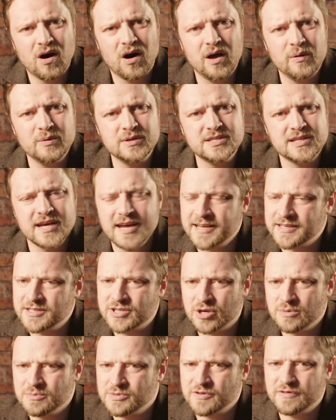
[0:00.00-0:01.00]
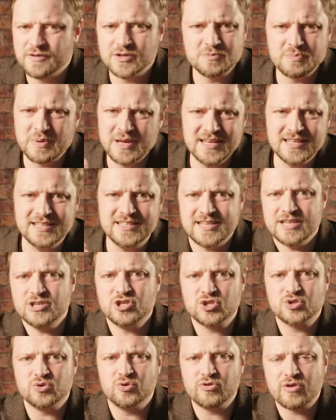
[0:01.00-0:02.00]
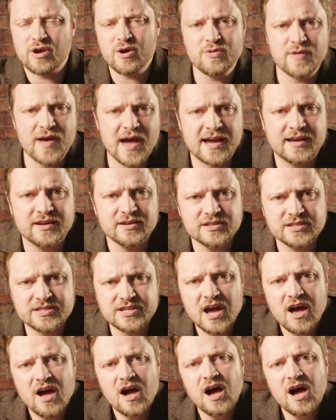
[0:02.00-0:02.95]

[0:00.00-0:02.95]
I would say in terms of us being digital growth hackers,